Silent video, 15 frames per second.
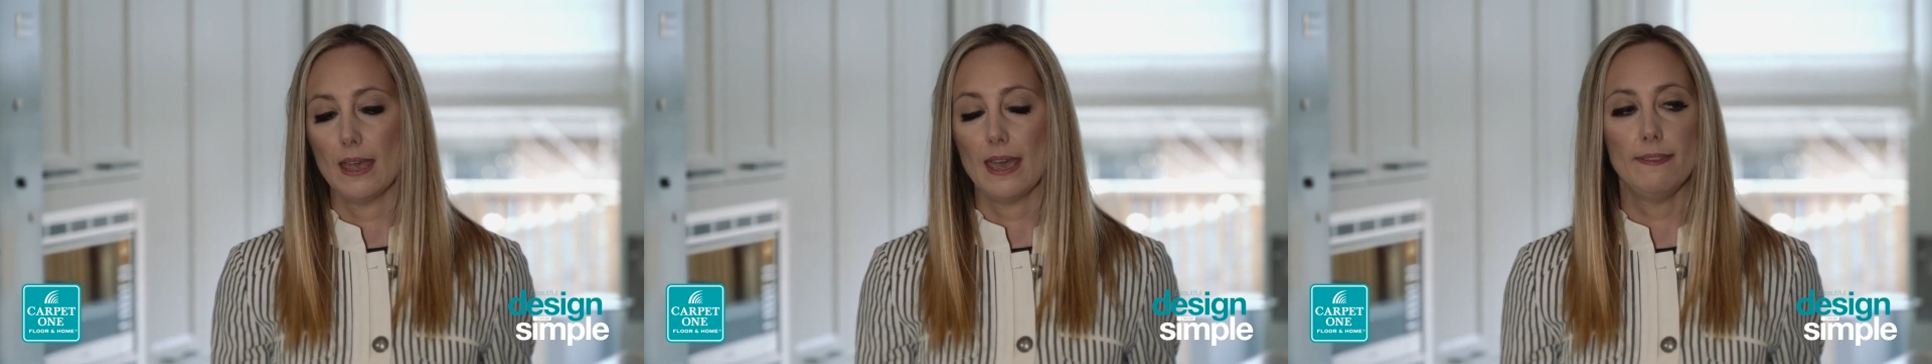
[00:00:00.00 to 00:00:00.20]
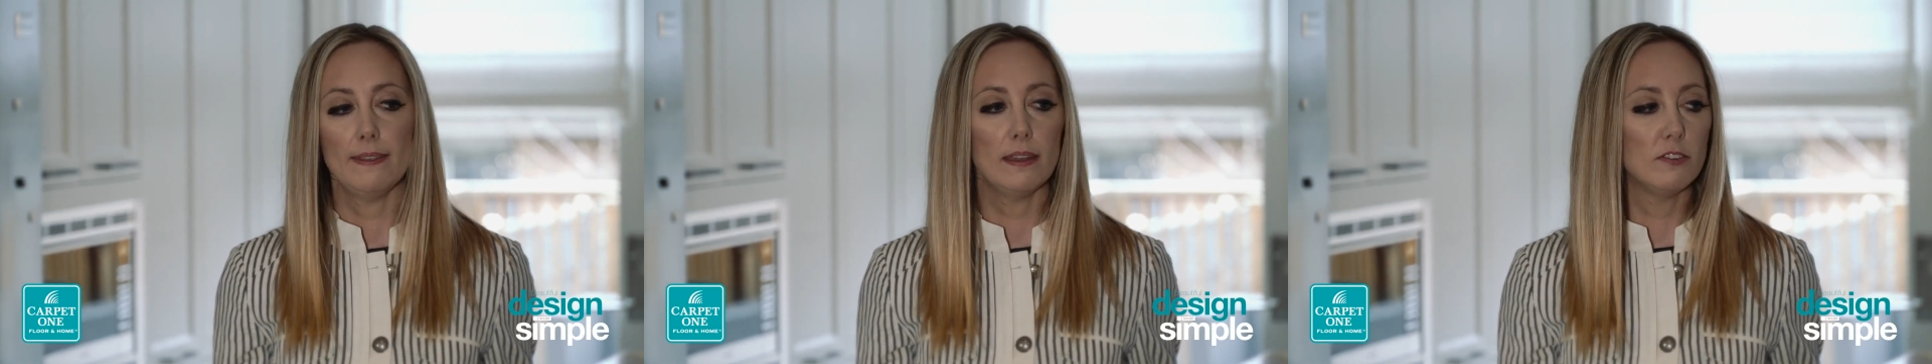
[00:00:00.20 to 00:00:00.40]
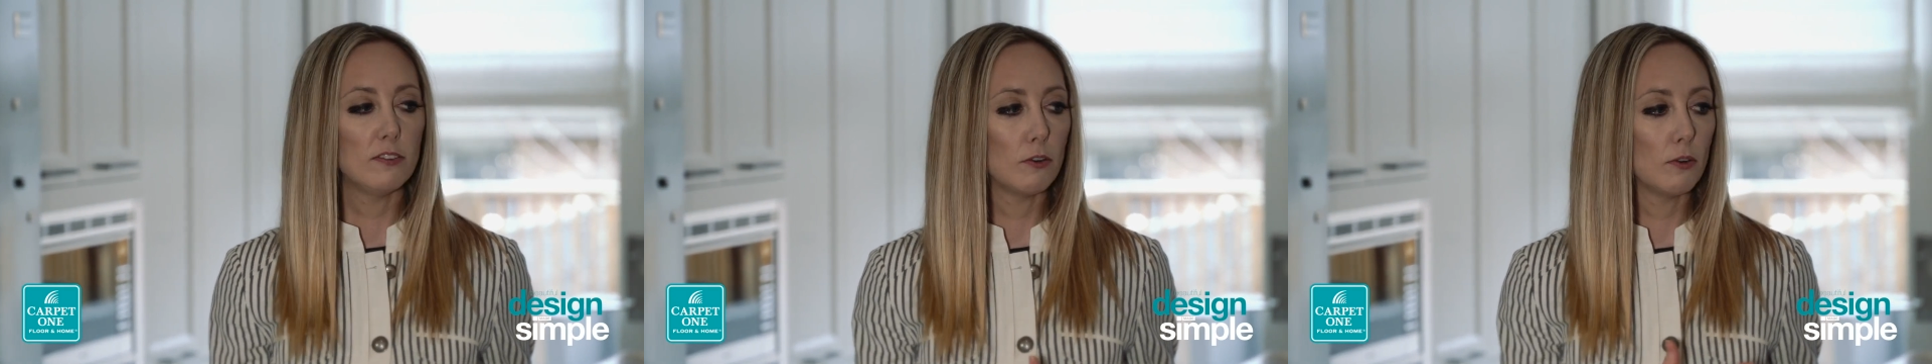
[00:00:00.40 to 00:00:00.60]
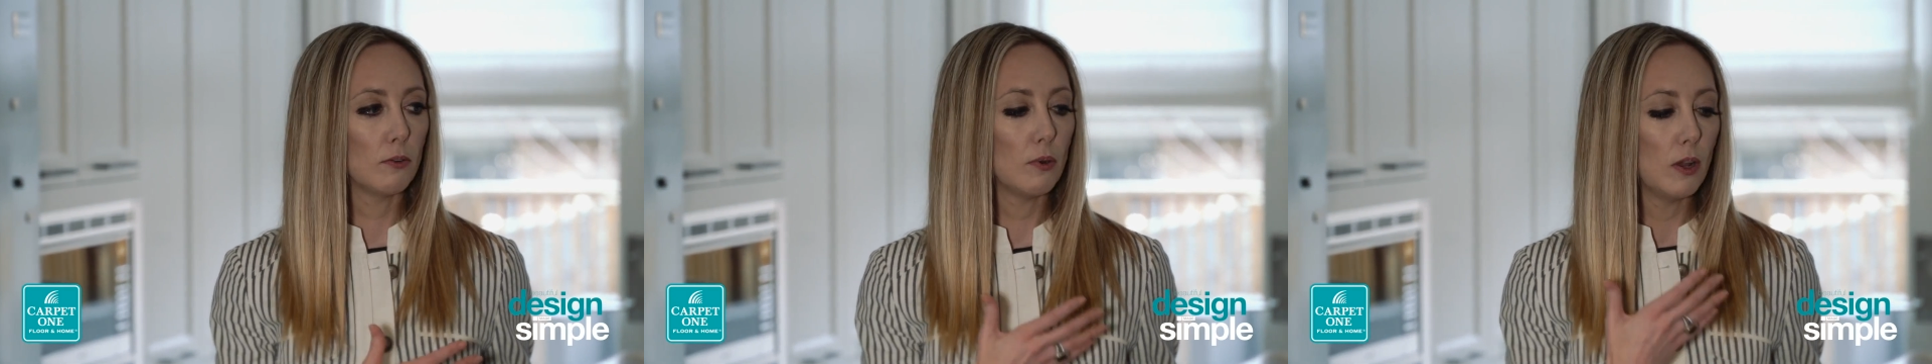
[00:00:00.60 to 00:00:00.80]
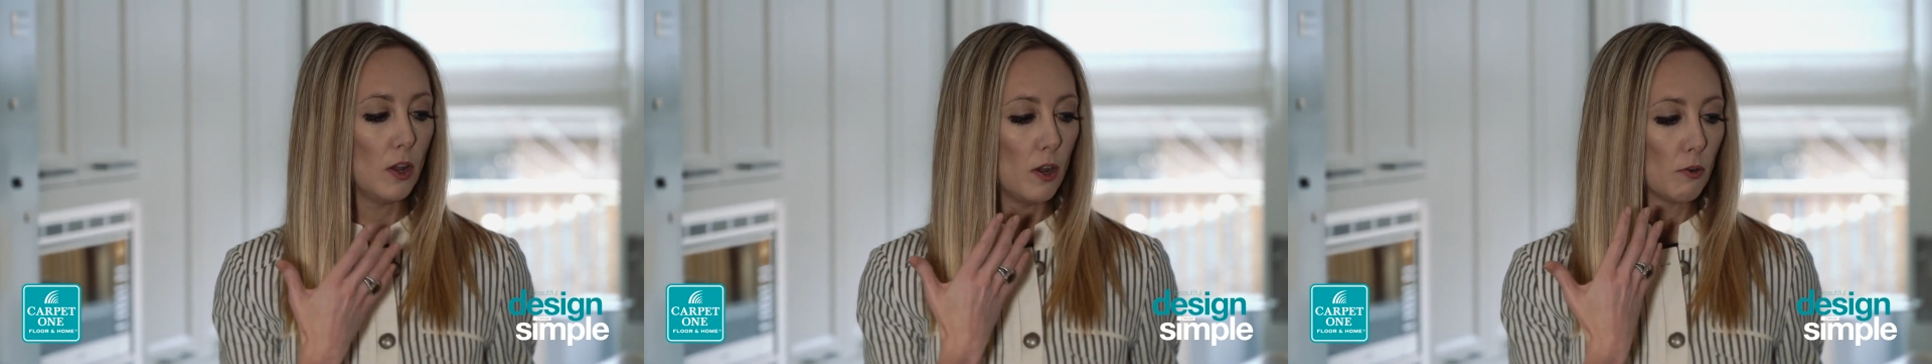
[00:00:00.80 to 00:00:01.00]
And then
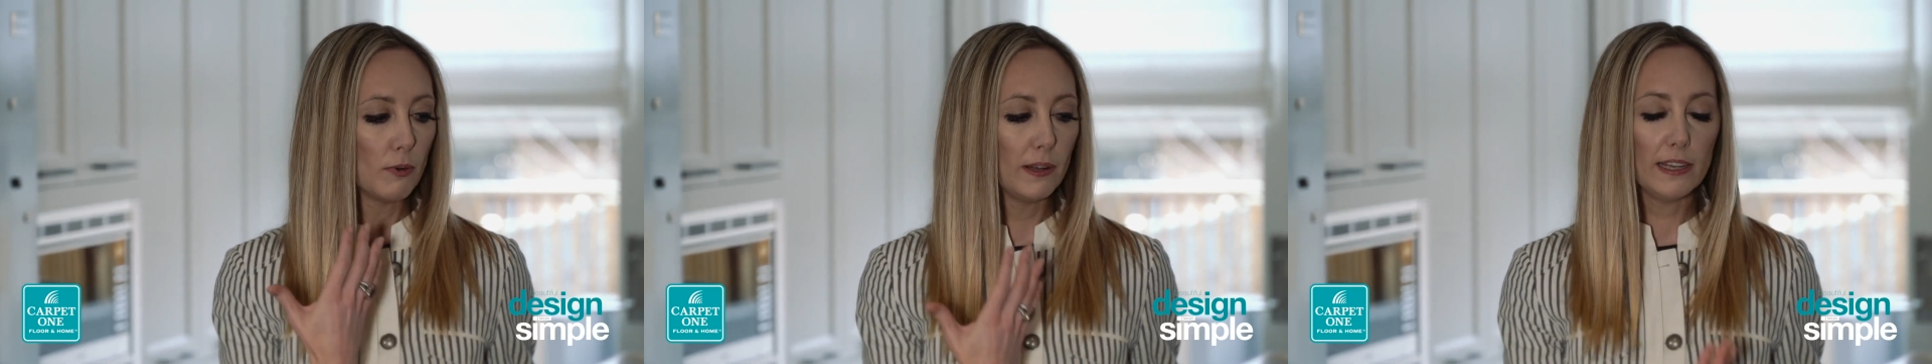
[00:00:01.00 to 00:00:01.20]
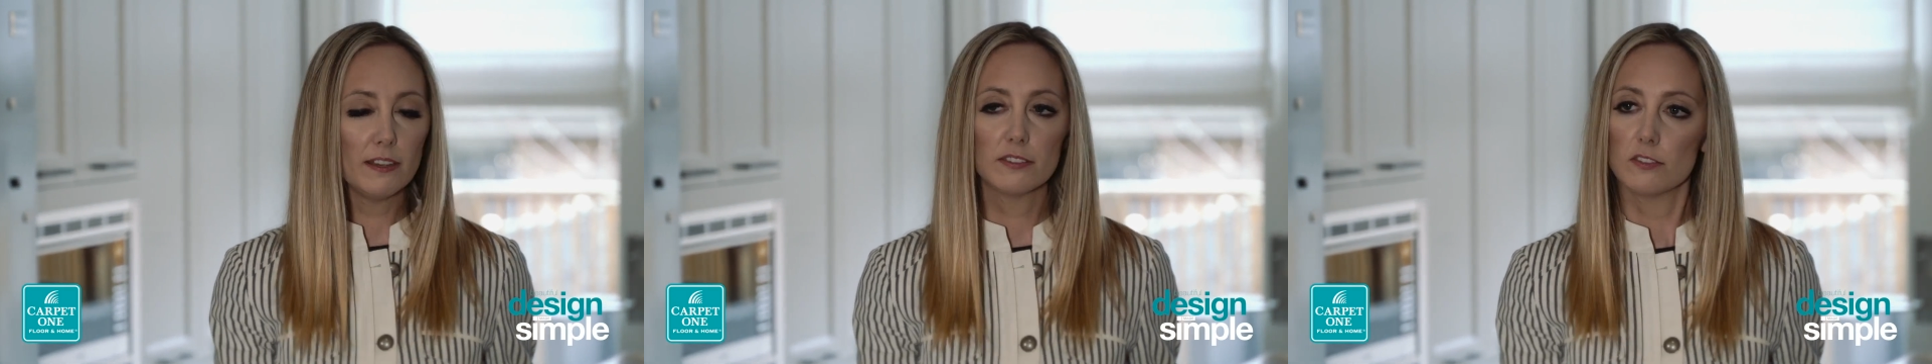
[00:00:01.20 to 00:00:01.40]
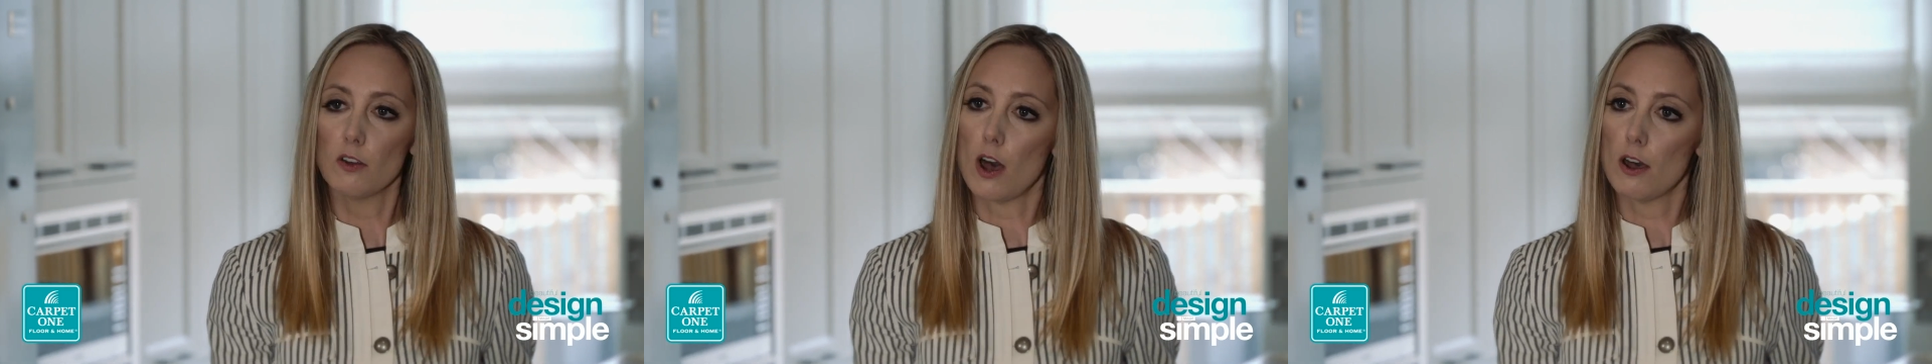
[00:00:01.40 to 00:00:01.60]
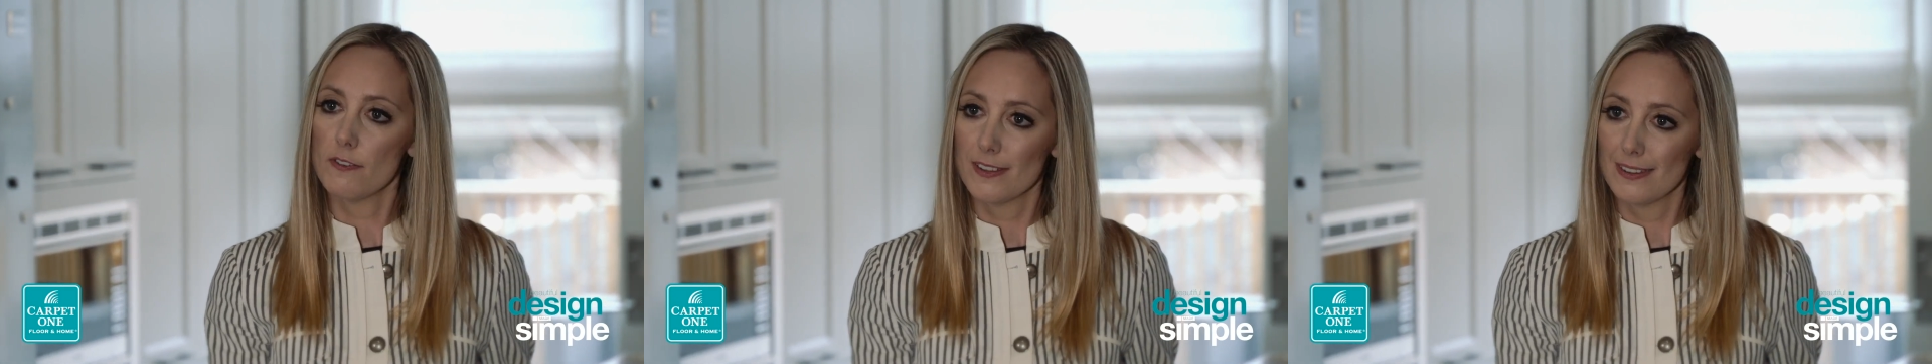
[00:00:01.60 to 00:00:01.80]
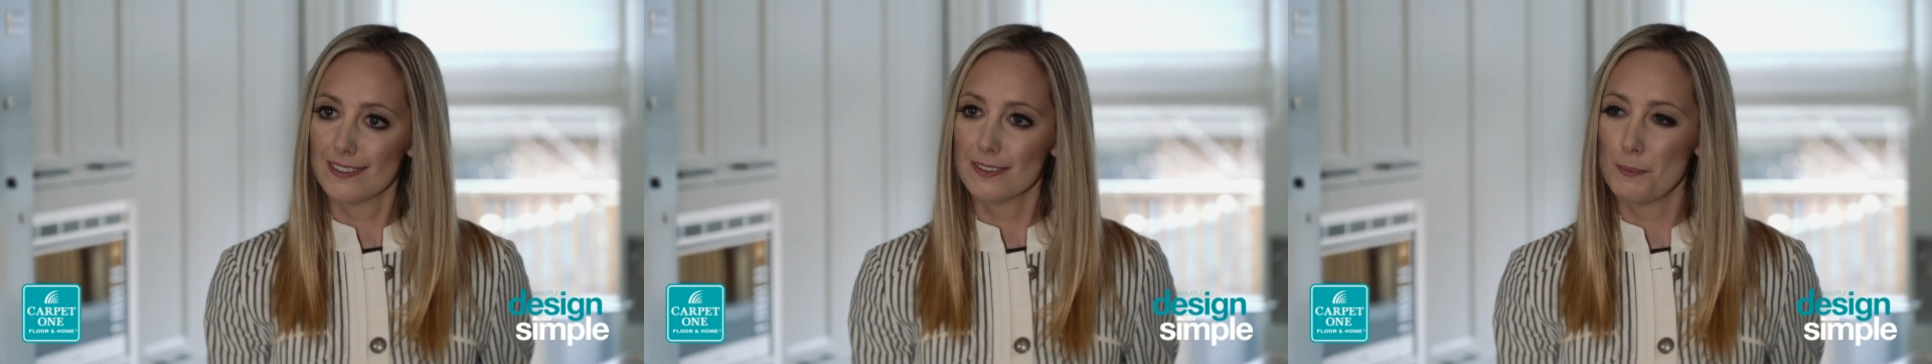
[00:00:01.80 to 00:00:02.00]
to really
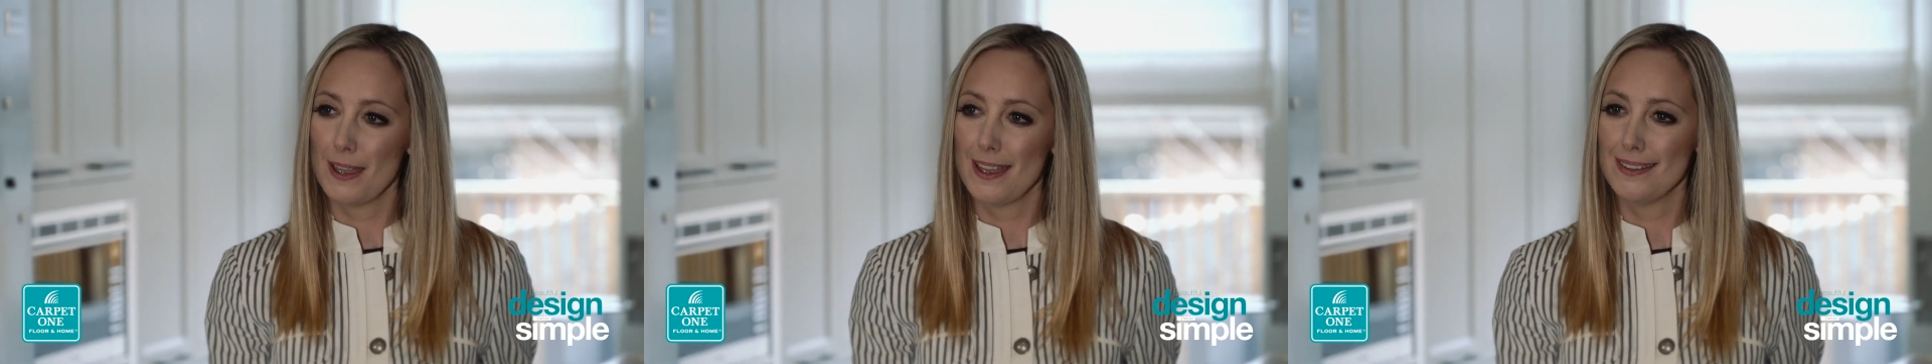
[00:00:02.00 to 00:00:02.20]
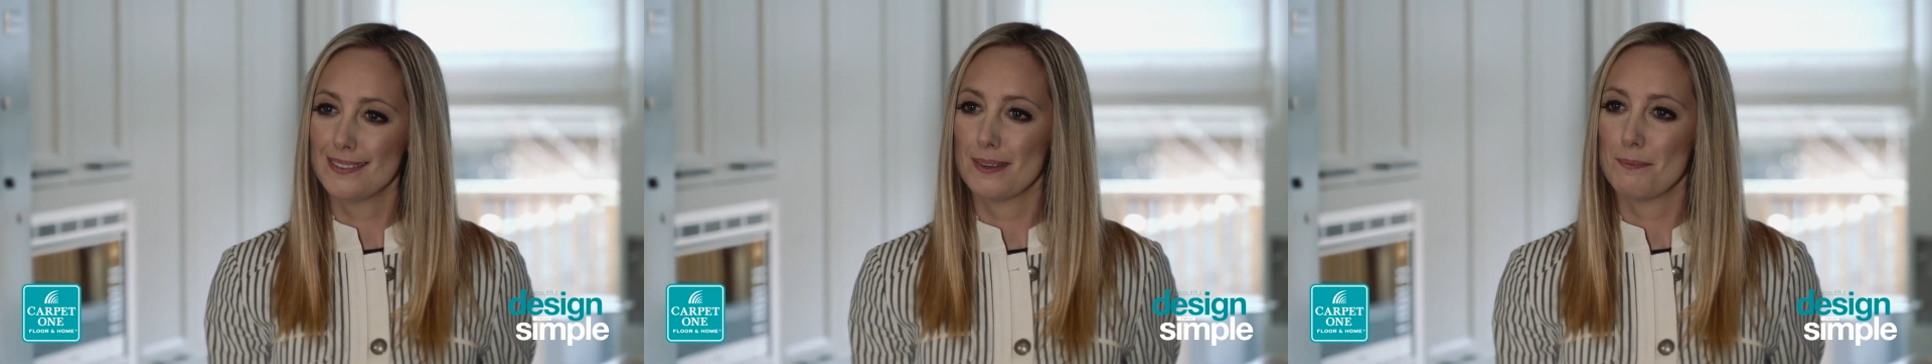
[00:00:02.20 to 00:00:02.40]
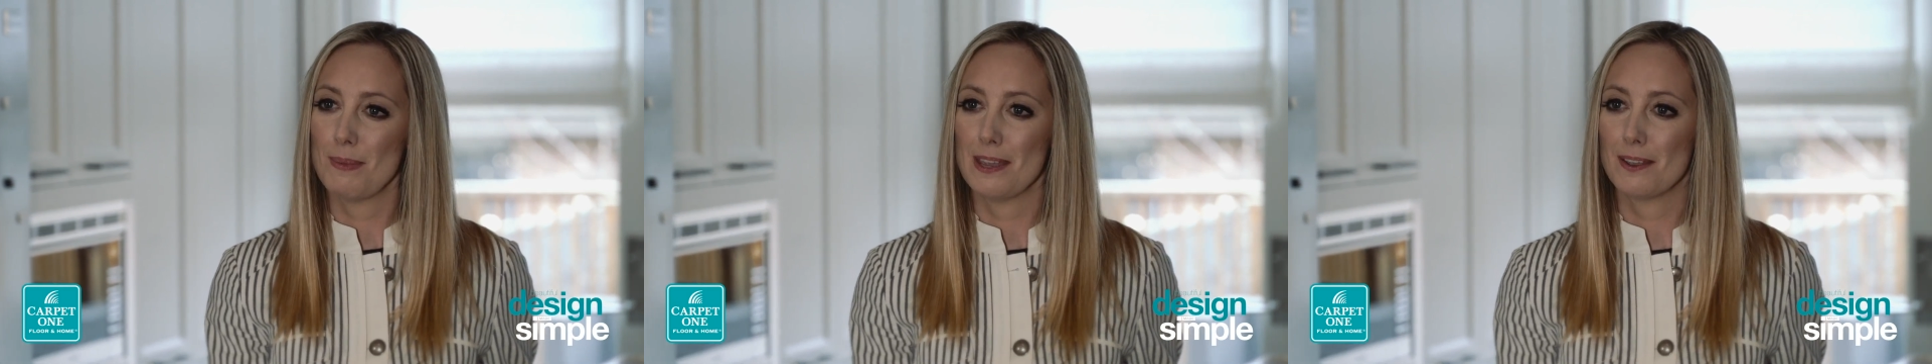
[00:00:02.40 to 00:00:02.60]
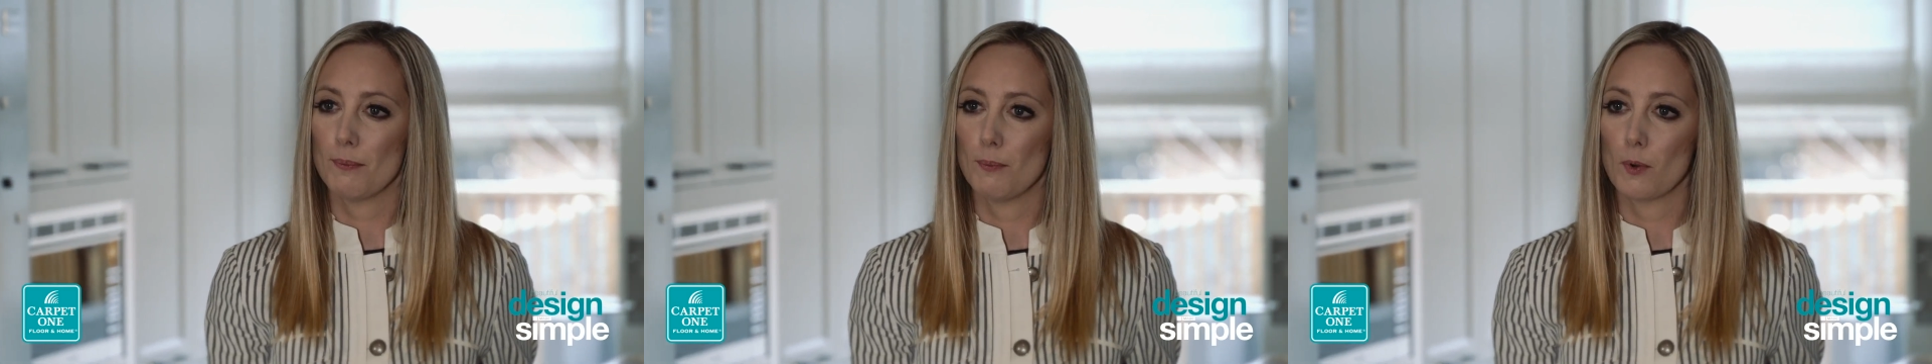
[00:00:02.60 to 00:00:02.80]
soften the space and make it